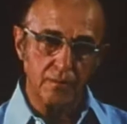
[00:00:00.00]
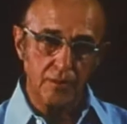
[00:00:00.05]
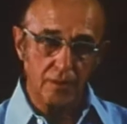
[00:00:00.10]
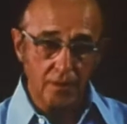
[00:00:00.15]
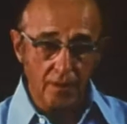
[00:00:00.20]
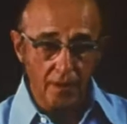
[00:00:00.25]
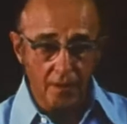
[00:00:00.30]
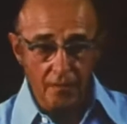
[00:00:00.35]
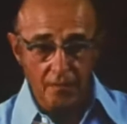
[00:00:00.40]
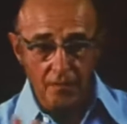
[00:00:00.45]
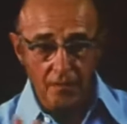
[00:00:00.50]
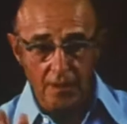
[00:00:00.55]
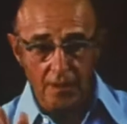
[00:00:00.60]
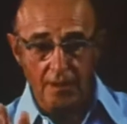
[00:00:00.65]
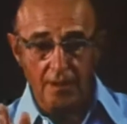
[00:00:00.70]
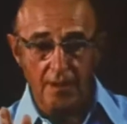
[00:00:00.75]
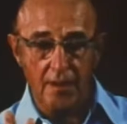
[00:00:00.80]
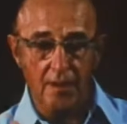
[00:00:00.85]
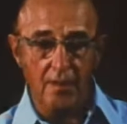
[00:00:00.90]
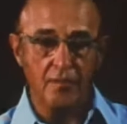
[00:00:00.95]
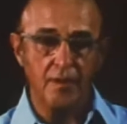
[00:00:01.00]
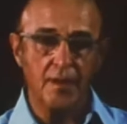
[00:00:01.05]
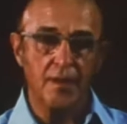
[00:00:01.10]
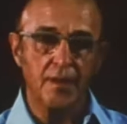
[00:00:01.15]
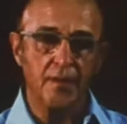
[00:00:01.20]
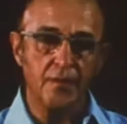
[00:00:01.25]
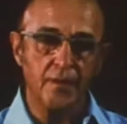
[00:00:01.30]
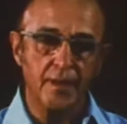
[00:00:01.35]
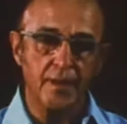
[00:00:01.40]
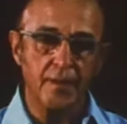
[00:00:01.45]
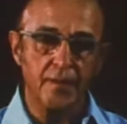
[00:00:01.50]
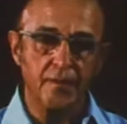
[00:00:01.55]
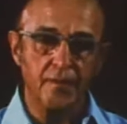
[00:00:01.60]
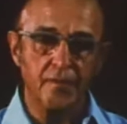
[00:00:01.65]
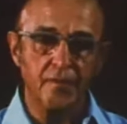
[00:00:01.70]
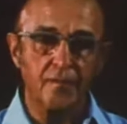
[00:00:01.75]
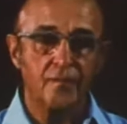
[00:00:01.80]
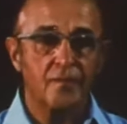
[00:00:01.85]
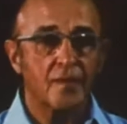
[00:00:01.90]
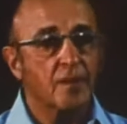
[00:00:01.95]
So then you've taken care of non-directive
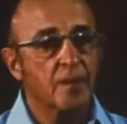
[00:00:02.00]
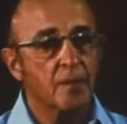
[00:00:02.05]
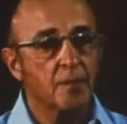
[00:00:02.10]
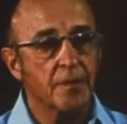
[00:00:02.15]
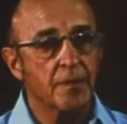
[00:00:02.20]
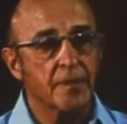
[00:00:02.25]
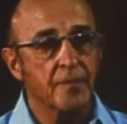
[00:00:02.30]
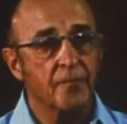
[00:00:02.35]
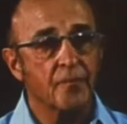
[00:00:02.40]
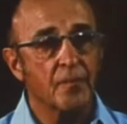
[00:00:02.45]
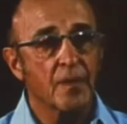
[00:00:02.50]
therapy.